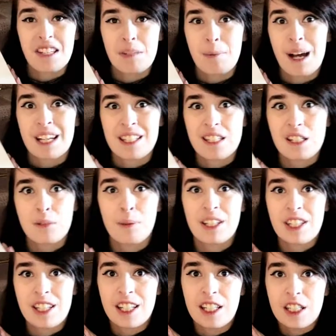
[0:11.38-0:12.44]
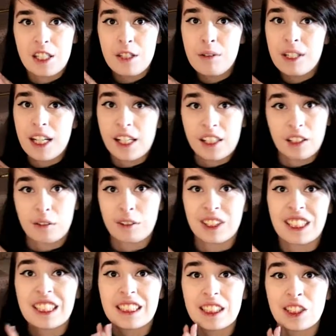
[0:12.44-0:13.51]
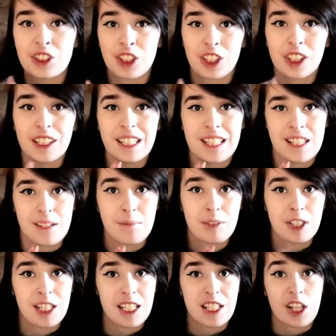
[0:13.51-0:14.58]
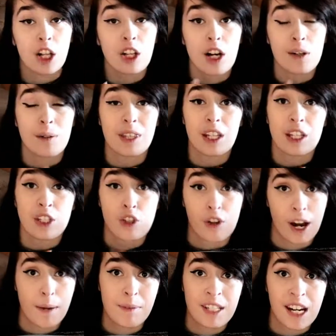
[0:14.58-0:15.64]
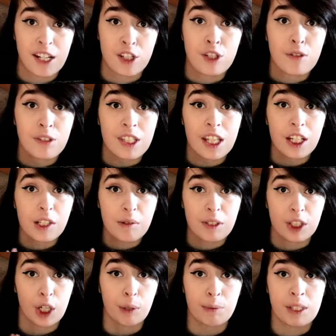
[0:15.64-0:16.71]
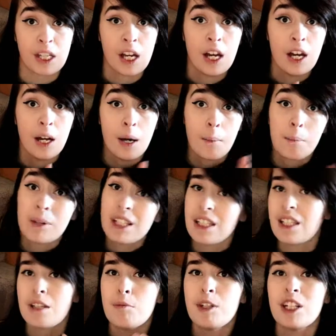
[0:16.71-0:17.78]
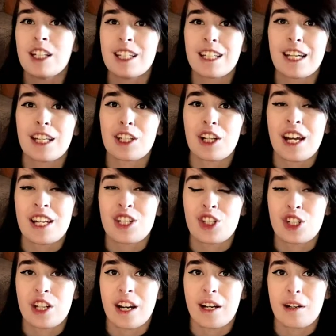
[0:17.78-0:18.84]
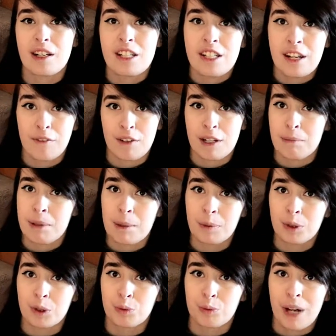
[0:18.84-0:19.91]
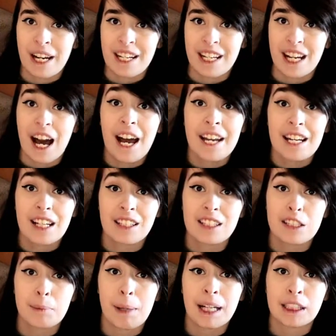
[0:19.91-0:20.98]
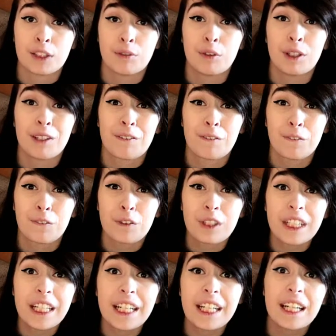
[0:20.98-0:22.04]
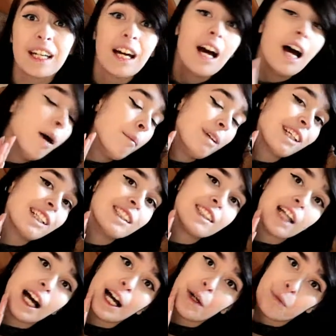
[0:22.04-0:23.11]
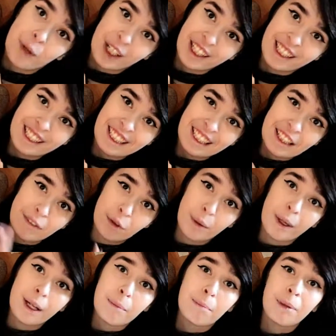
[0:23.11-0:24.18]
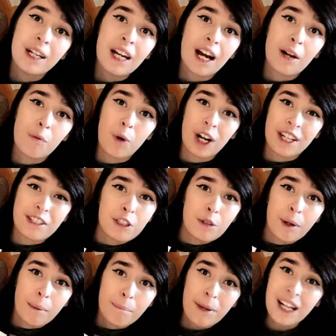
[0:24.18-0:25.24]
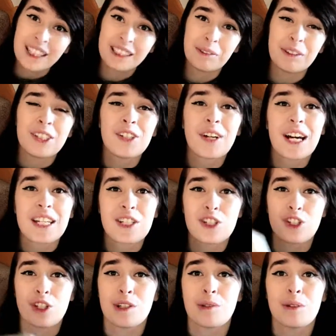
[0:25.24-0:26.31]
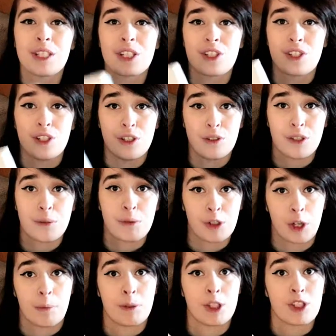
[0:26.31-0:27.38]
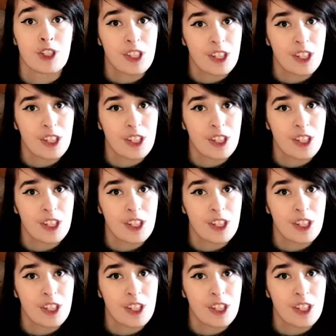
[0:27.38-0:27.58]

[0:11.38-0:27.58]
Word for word: this box each month you get a new young adult release, a journal, and some goodies along with a Scribe Stash newsletter which helps bring the community together and share different people's writing. I got this box for free because I won it in a giveaway, but I wanted to unbox it with you guys to show you this new subscription